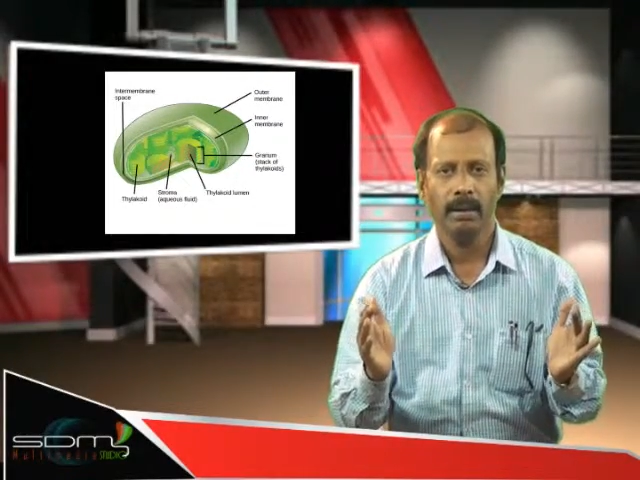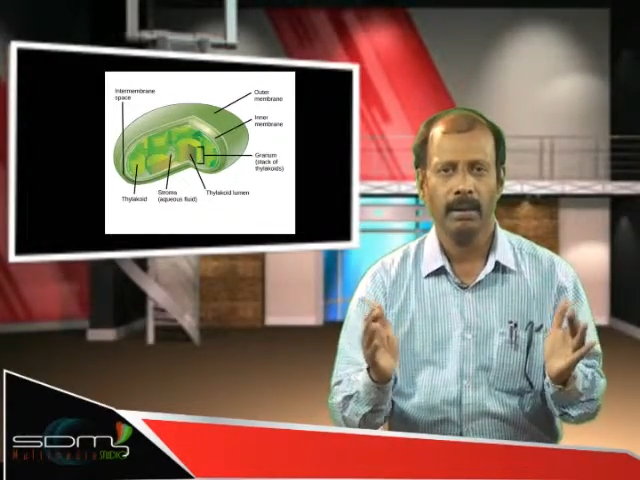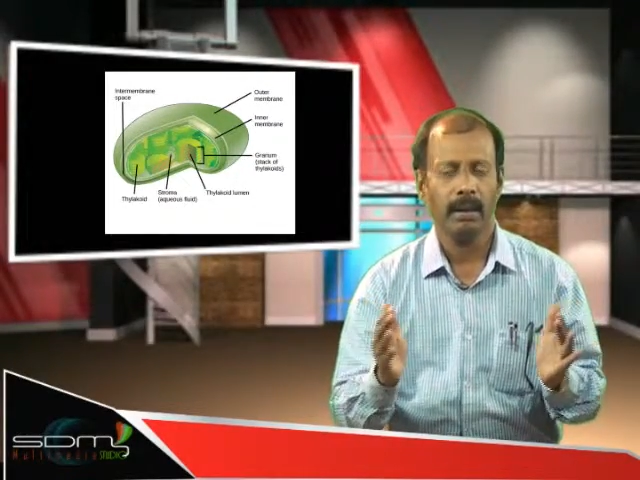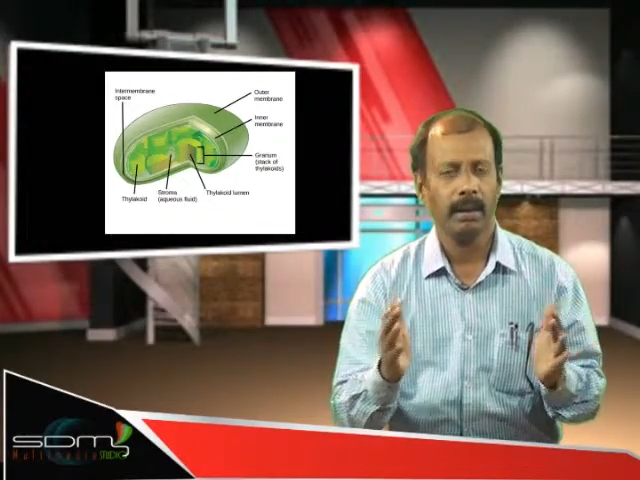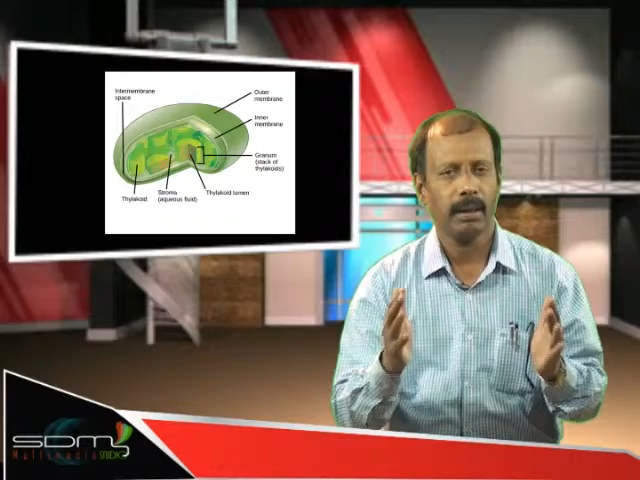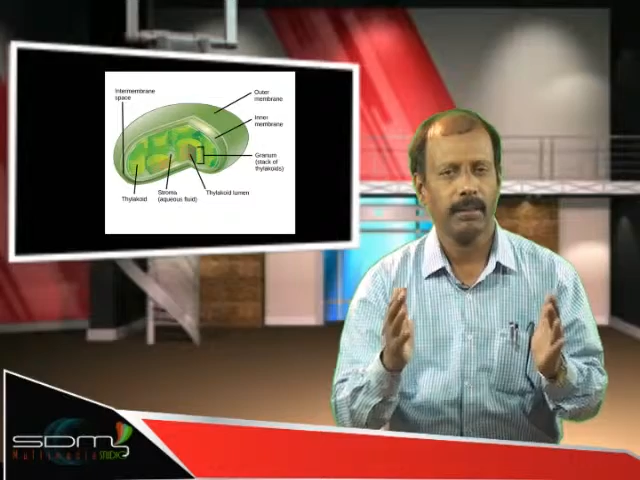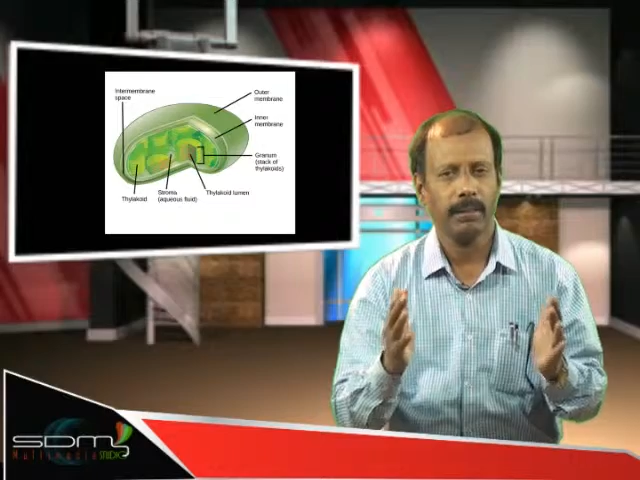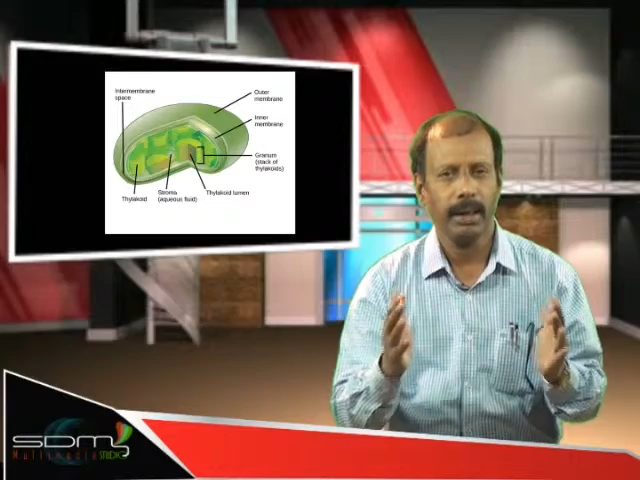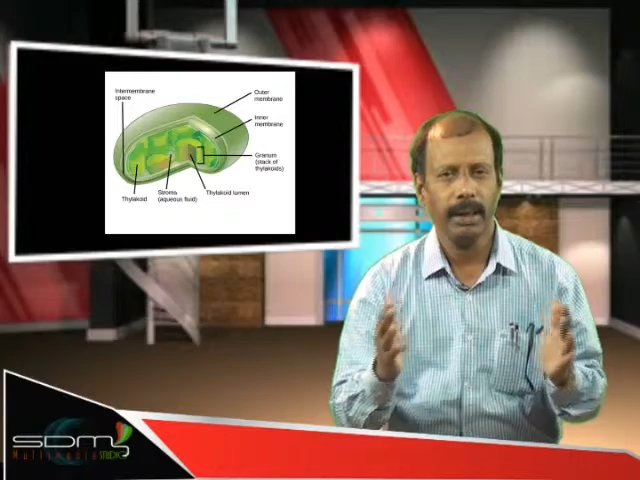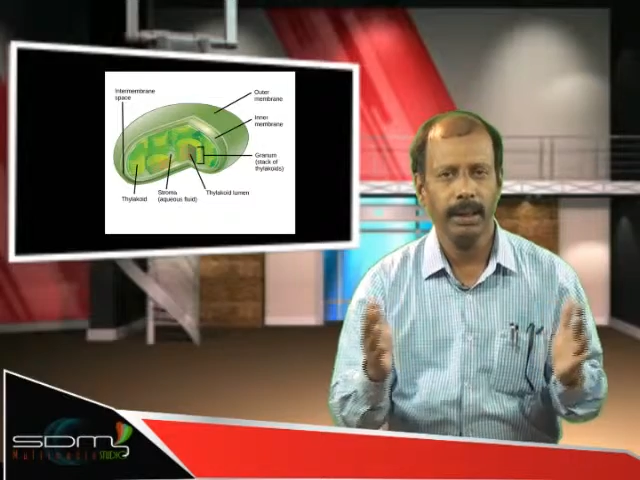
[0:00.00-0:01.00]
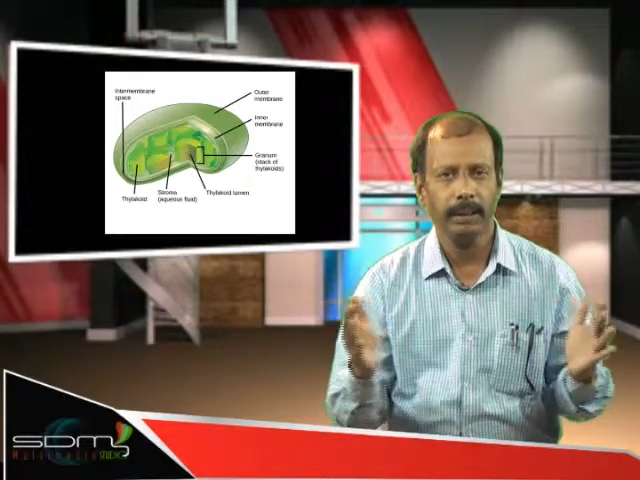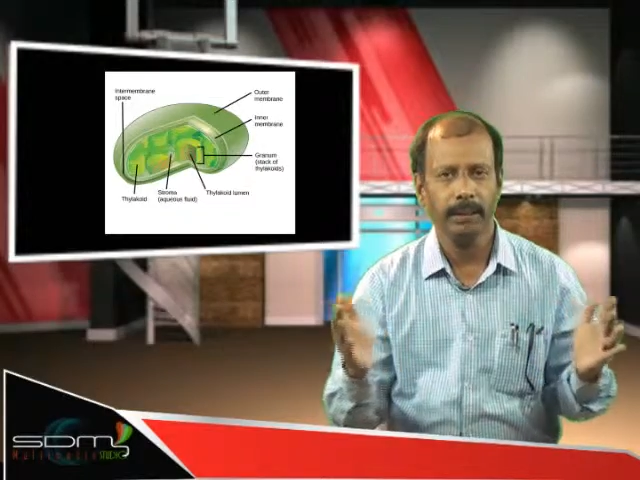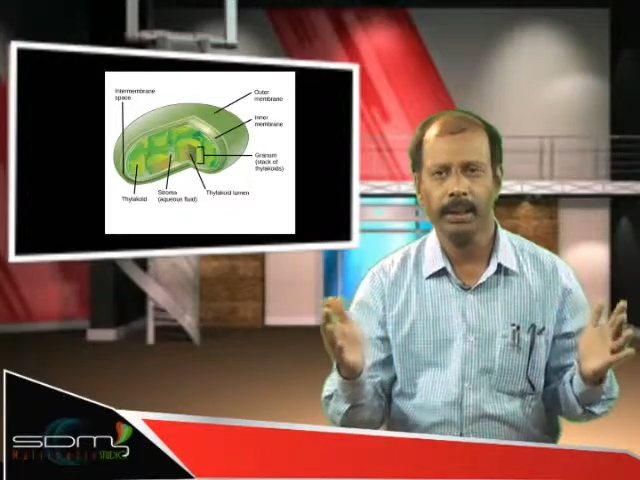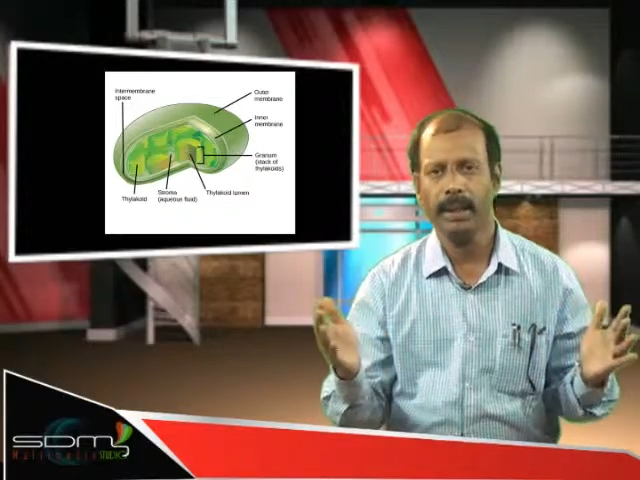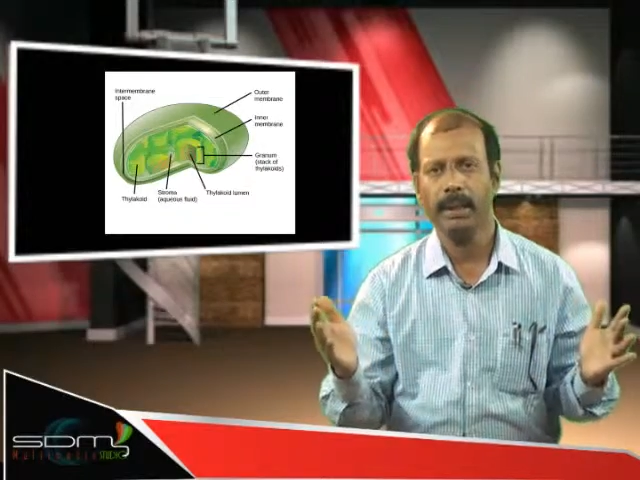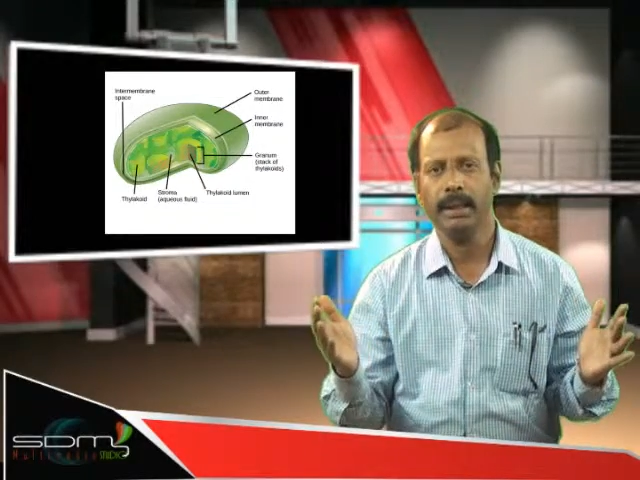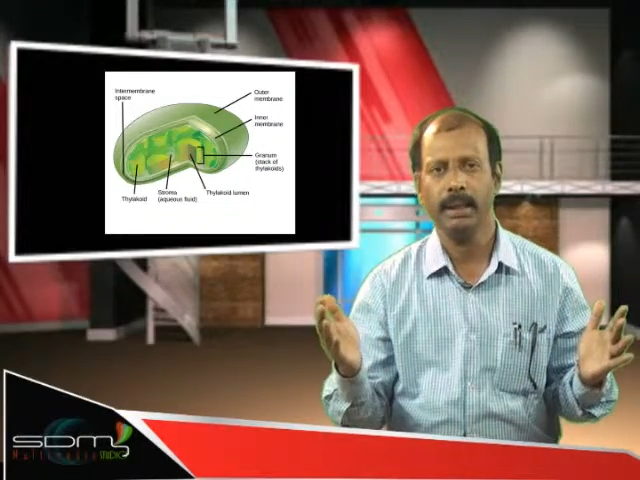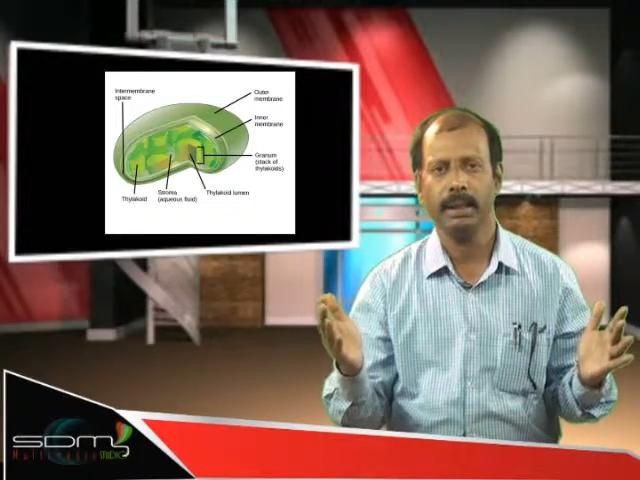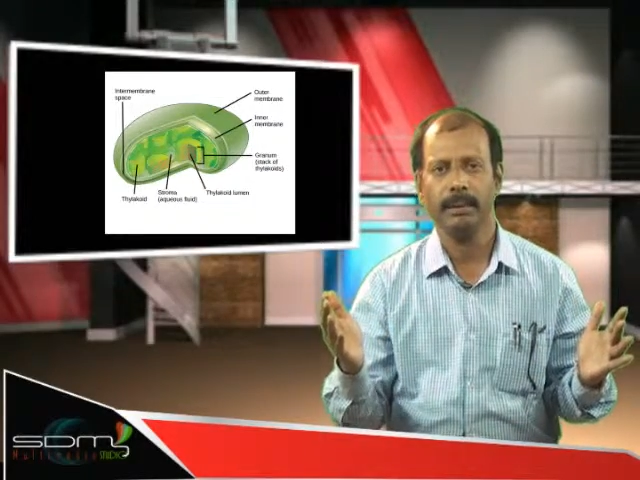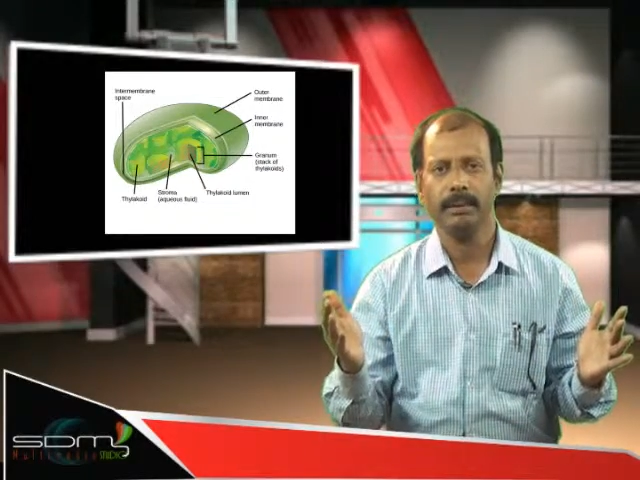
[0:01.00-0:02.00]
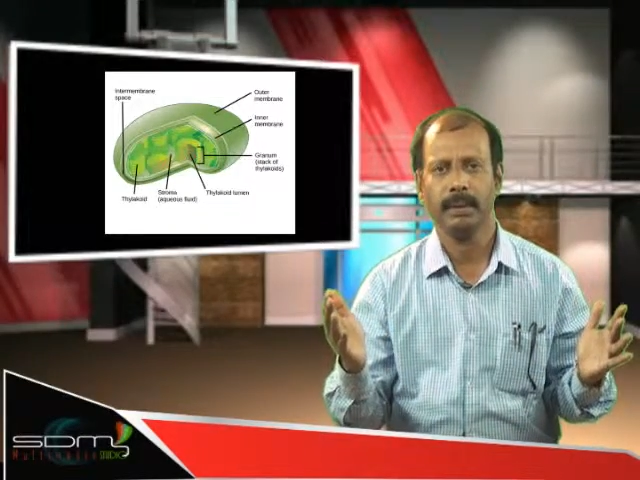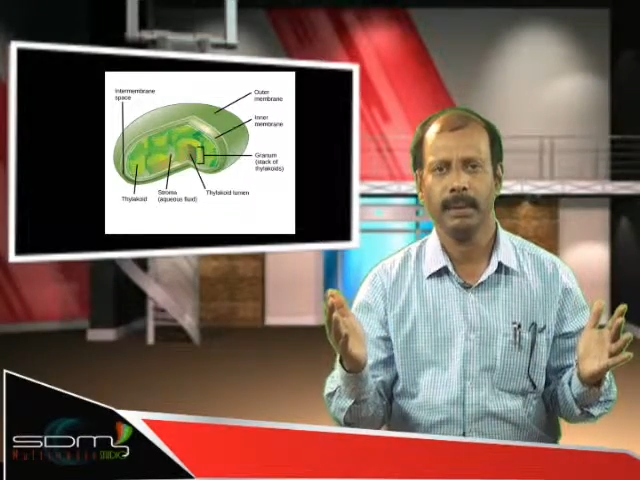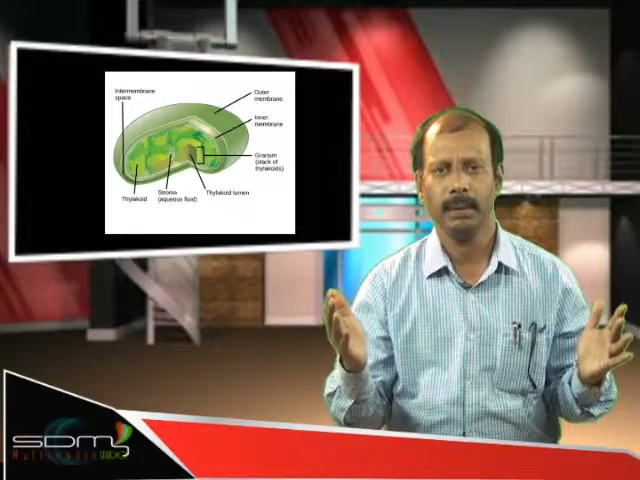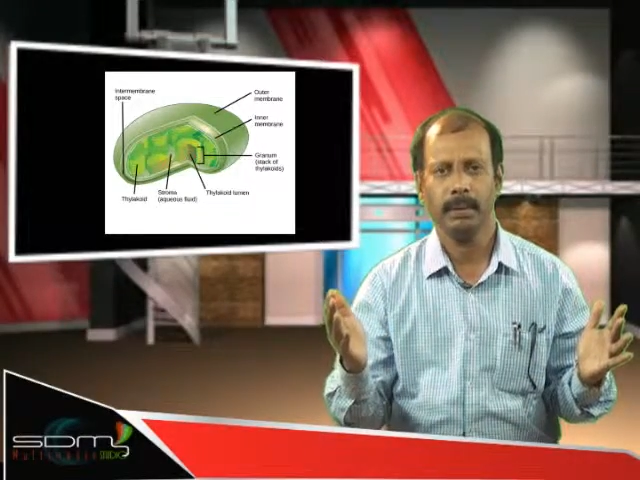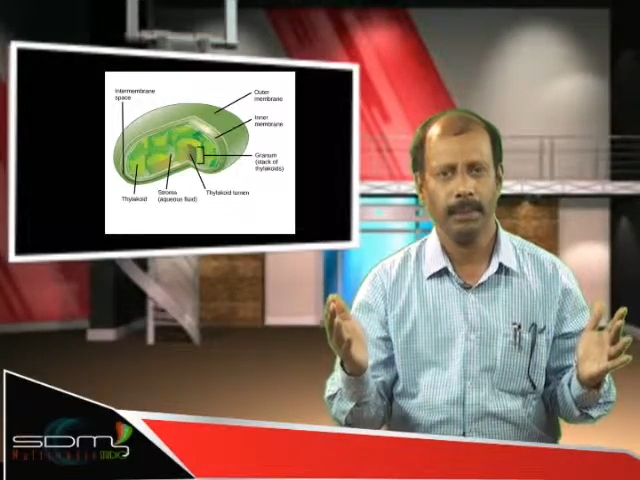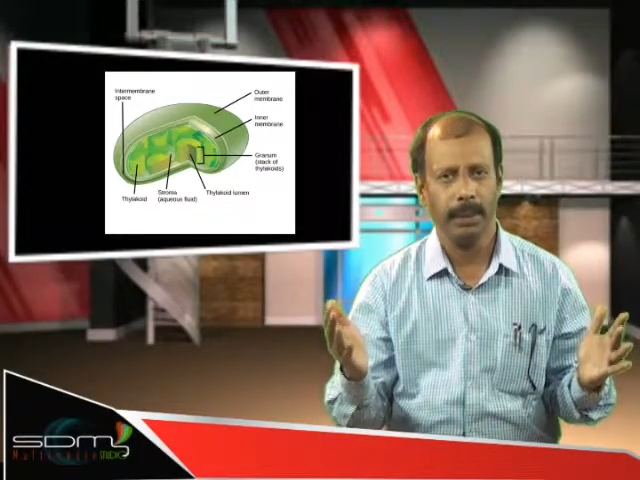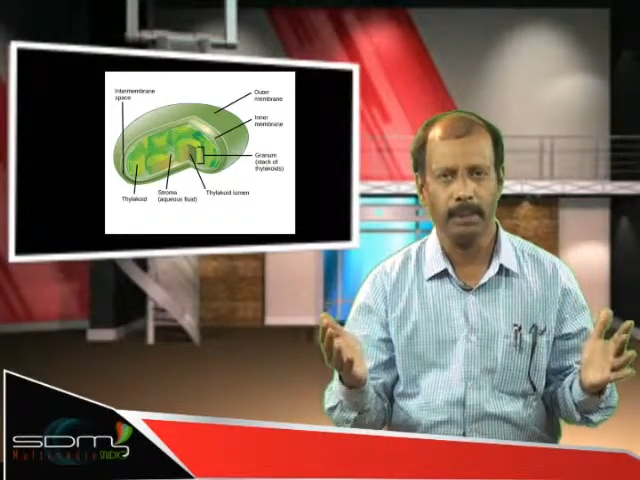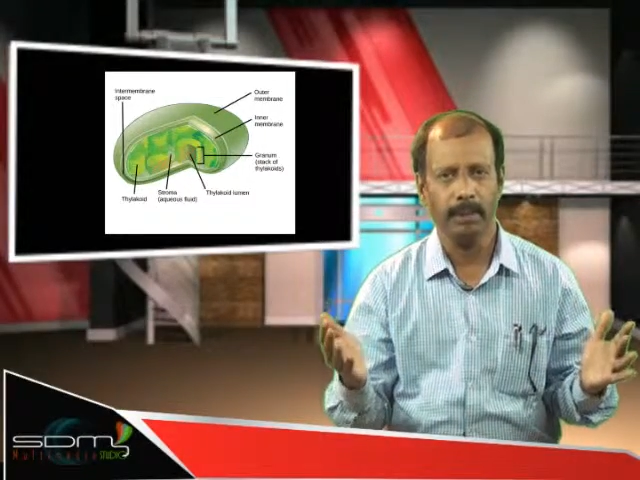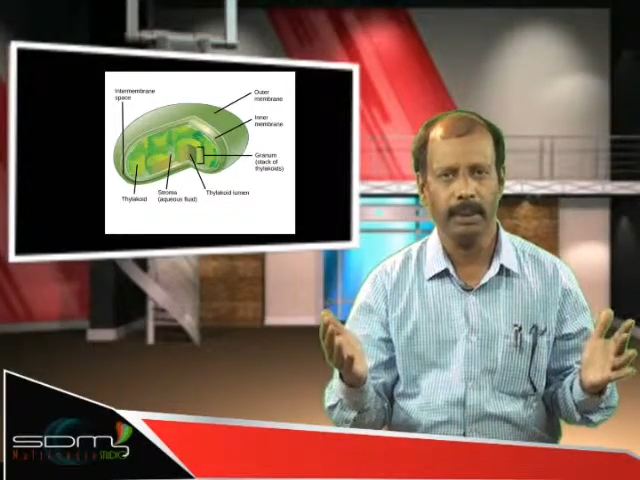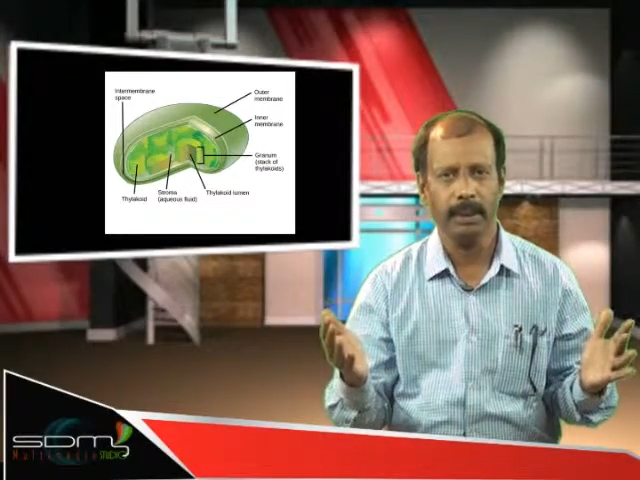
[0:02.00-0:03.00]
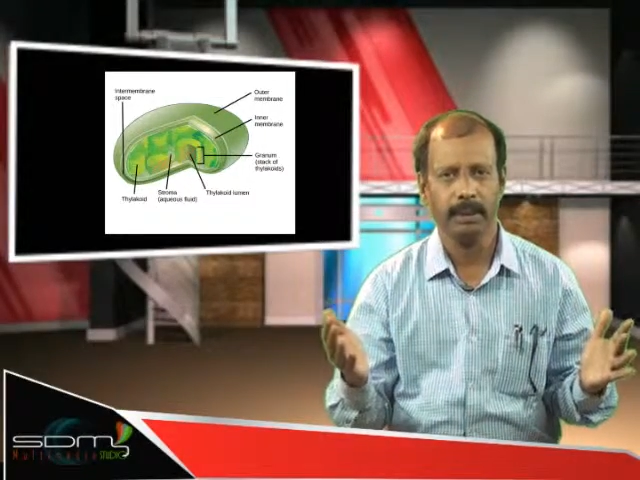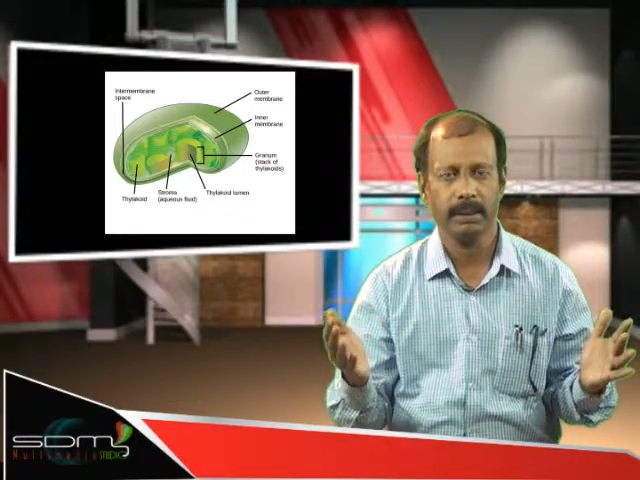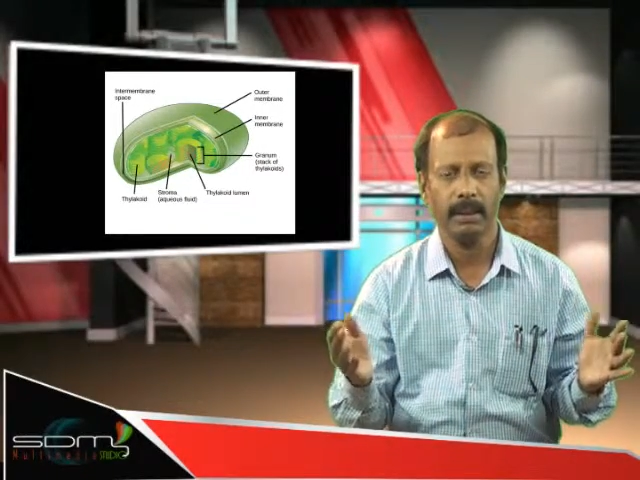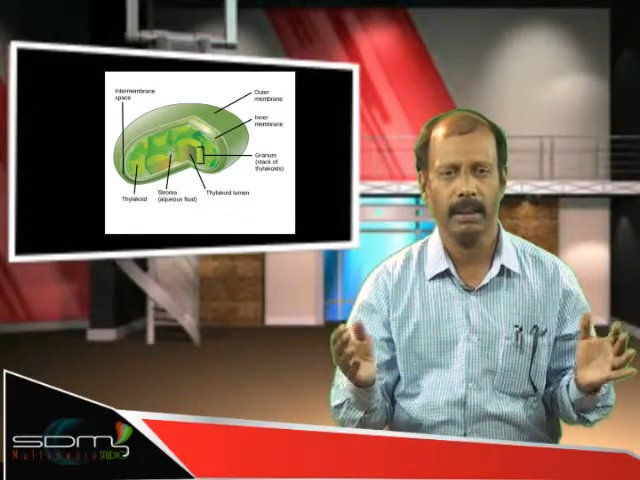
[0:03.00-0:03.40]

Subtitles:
There are wide variety of pigments,